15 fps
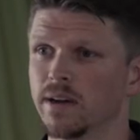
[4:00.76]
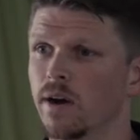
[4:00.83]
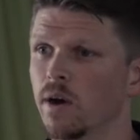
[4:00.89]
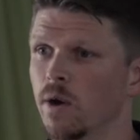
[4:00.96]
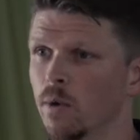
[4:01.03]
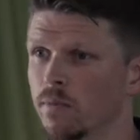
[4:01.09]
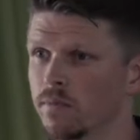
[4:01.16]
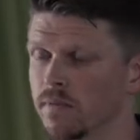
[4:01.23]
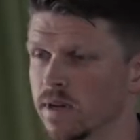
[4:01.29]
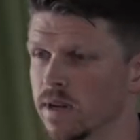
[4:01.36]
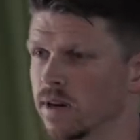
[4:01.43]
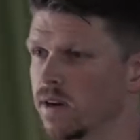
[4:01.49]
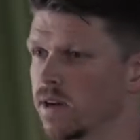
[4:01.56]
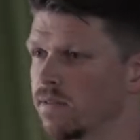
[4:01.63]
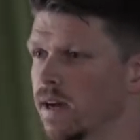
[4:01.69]
at home. I
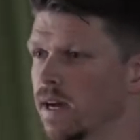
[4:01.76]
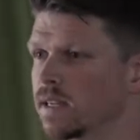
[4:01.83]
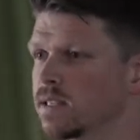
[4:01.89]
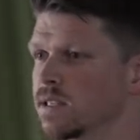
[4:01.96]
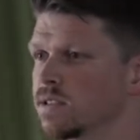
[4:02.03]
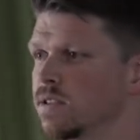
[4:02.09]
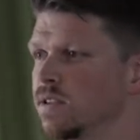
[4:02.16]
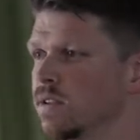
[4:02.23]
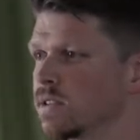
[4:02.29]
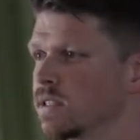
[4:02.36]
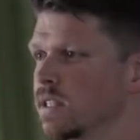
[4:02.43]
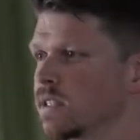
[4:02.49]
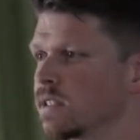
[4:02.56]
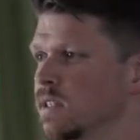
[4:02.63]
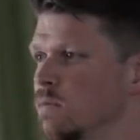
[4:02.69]
don't have access to those
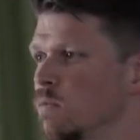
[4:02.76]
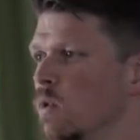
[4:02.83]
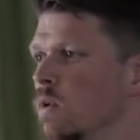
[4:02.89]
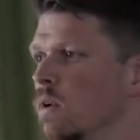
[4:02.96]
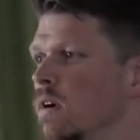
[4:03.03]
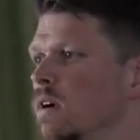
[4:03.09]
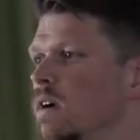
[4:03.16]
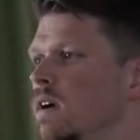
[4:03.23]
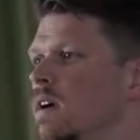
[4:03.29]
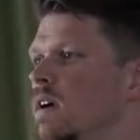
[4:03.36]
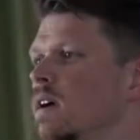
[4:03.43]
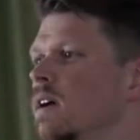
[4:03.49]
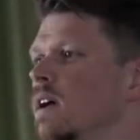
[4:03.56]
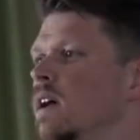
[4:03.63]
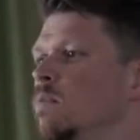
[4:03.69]
things anymore.
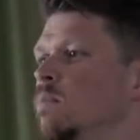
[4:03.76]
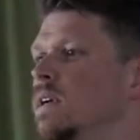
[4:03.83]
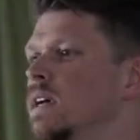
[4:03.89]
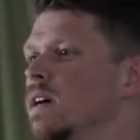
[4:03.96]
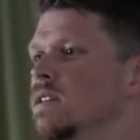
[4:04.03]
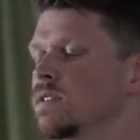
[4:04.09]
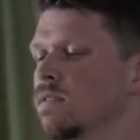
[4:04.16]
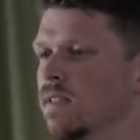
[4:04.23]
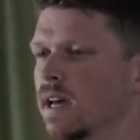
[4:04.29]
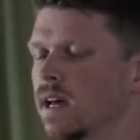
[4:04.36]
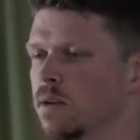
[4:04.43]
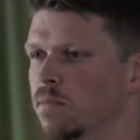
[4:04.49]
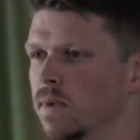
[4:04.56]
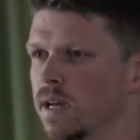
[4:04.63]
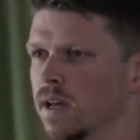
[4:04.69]
And because of
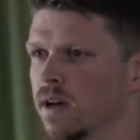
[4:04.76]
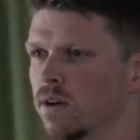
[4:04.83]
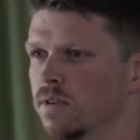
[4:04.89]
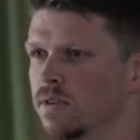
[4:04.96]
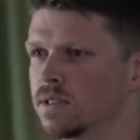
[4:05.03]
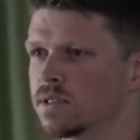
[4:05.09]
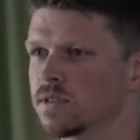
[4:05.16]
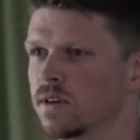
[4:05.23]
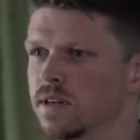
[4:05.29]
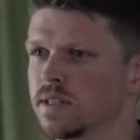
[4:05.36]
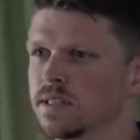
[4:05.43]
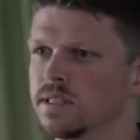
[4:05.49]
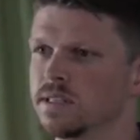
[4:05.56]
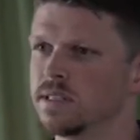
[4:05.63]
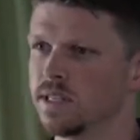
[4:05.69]
that, my health is starting
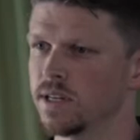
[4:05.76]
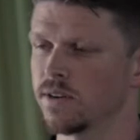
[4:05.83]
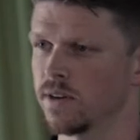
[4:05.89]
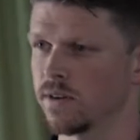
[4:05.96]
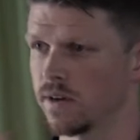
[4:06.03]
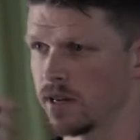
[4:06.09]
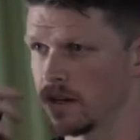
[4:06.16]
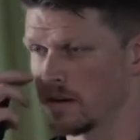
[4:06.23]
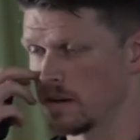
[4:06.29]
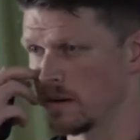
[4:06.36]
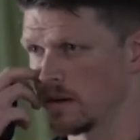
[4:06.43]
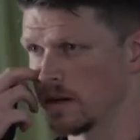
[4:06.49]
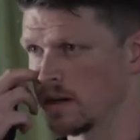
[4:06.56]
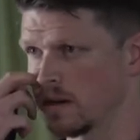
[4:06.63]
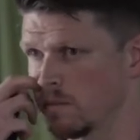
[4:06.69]
to deteriorate.
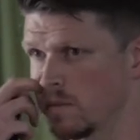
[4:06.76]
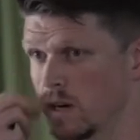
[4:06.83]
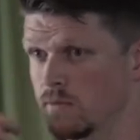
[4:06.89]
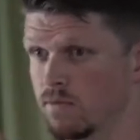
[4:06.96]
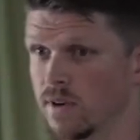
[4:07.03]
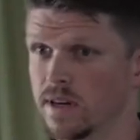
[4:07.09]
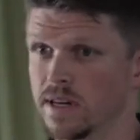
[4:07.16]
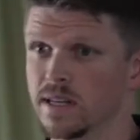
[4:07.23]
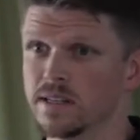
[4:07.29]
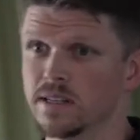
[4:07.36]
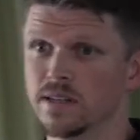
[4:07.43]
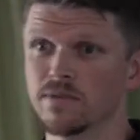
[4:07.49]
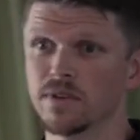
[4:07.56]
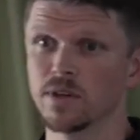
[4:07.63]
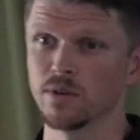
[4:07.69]
And I'm finding it
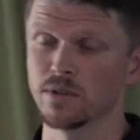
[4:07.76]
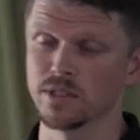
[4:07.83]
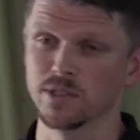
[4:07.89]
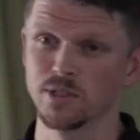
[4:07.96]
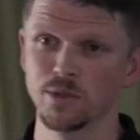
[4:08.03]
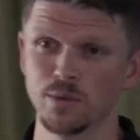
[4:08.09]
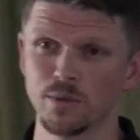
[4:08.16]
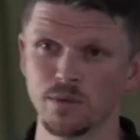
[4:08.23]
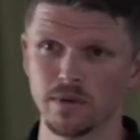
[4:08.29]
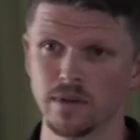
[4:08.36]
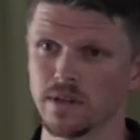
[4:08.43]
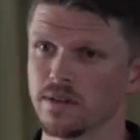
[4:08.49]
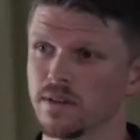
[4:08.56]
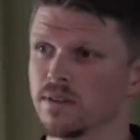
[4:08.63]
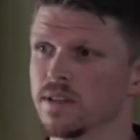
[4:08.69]
difficult to do
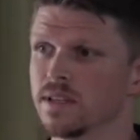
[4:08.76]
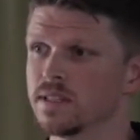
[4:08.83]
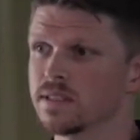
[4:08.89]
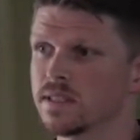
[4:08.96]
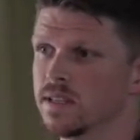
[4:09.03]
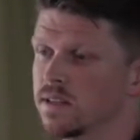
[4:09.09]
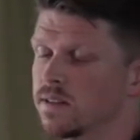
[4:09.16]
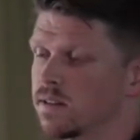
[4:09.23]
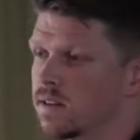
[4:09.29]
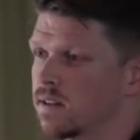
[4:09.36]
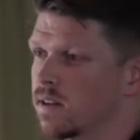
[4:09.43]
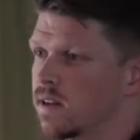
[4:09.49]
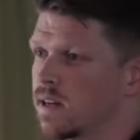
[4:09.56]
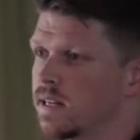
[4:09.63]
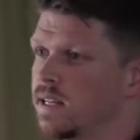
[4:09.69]
the things that
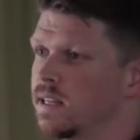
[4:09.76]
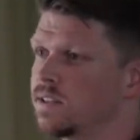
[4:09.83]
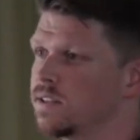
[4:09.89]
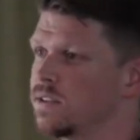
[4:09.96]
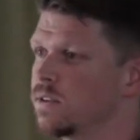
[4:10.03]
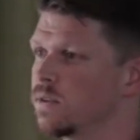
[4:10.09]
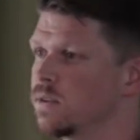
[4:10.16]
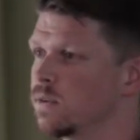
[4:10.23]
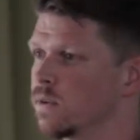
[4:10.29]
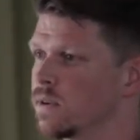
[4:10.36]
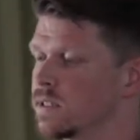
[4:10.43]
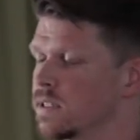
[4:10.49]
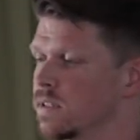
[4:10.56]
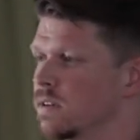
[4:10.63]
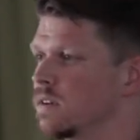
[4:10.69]
I need to do in
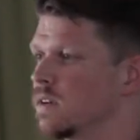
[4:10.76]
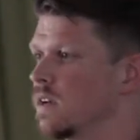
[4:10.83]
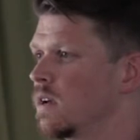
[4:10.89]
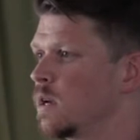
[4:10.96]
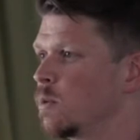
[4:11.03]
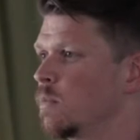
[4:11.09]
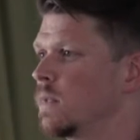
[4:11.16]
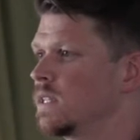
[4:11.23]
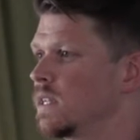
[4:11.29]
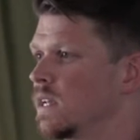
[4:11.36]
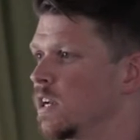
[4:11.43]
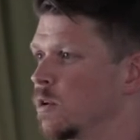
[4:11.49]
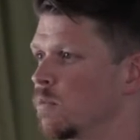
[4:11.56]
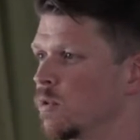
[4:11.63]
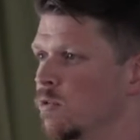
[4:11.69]
order to
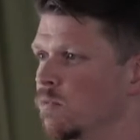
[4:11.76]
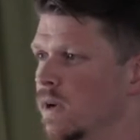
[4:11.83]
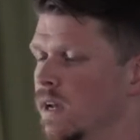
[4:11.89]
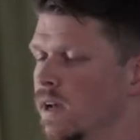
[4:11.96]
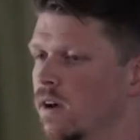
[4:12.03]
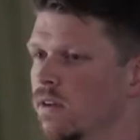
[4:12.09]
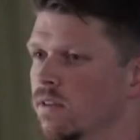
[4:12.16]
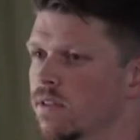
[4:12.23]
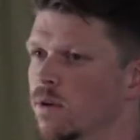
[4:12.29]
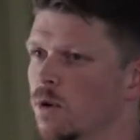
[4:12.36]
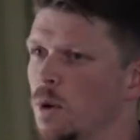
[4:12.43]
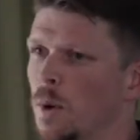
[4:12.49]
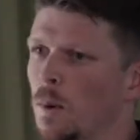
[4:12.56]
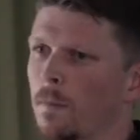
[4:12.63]
maintain and improve my health.